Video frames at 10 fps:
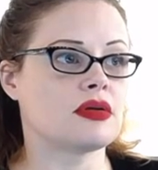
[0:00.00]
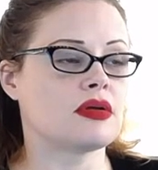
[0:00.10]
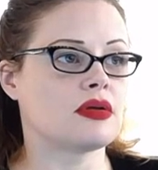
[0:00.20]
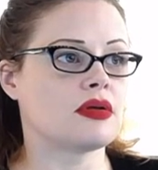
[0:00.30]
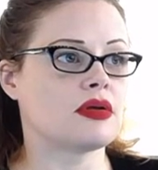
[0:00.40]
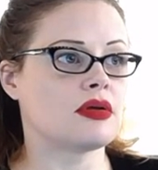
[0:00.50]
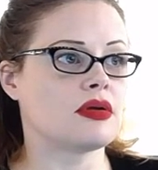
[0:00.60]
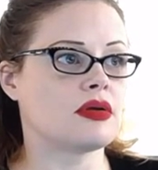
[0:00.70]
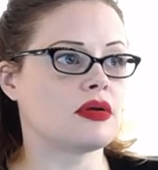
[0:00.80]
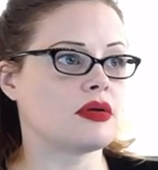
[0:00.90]

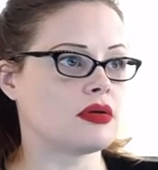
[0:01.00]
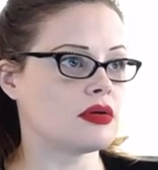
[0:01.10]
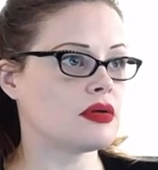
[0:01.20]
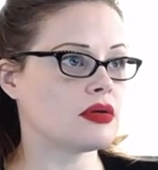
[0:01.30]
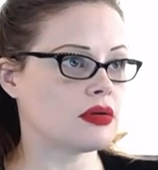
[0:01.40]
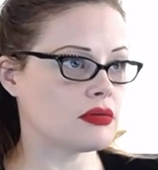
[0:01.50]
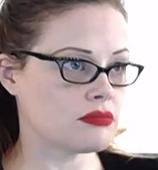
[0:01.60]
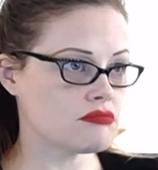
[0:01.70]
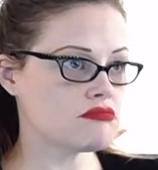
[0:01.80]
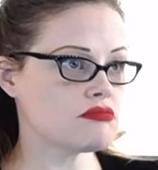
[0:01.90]

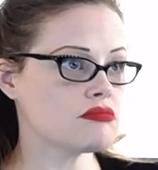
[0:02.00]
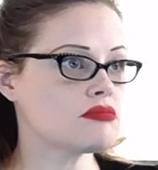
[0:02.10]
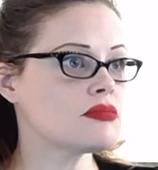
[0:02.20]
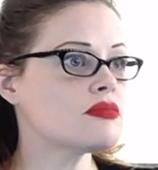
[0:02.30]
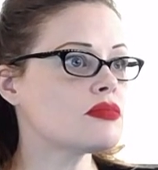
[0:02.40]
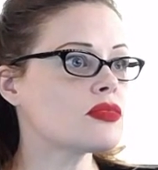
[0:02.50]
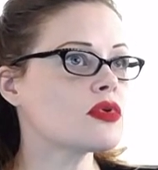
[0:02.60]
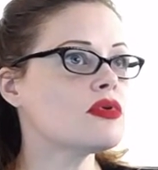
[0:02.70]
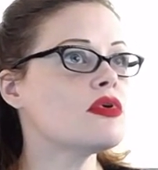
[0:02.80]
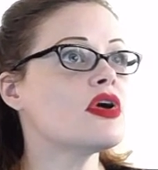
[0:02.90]

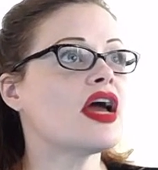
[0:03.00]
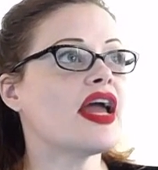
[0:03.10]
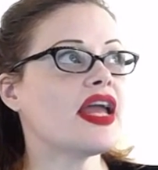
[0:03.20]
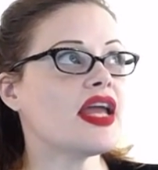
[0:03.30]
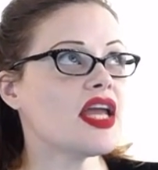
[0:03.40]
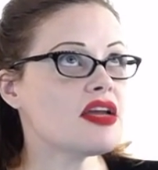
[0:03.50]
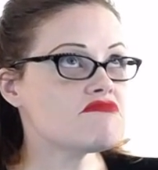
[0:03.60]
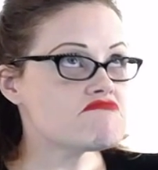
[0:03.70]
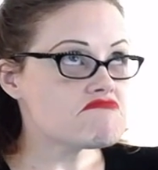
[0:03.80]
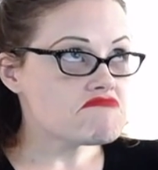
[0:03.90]

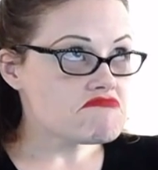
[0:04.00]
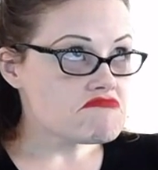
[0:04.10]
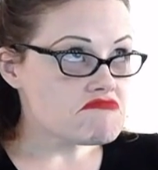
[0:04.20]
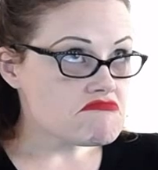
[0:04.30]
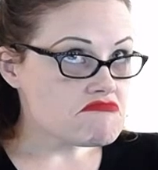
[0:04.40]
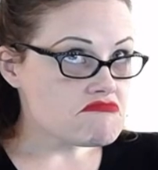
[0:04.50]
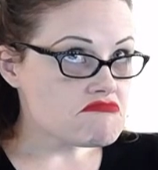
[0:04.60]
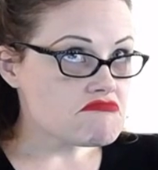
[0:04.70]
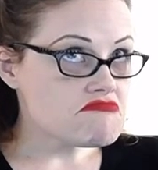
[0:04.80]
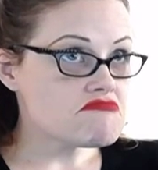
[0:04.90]

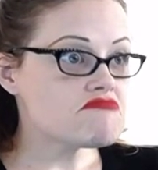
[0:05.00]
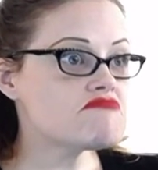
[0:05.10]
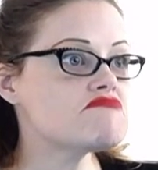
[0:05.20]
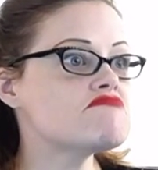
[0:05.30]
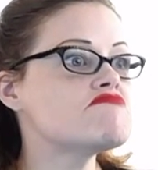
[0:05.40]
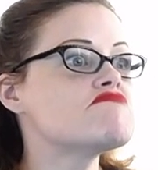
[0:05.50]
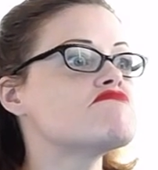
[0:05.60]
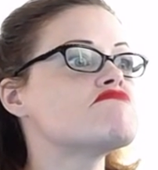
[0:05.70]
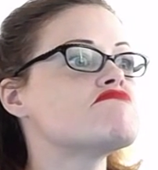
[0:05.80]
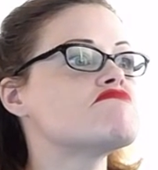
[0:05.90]

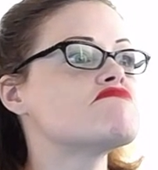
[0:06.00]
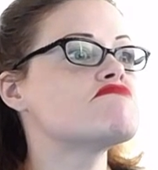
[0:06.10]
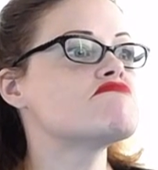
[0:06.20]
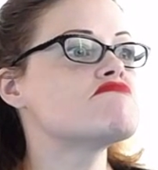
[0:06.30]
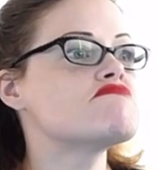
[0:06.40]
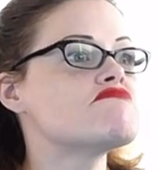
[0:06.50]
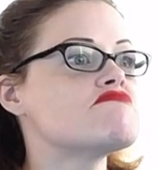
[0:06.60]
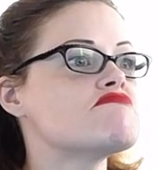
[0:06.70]
[no speech]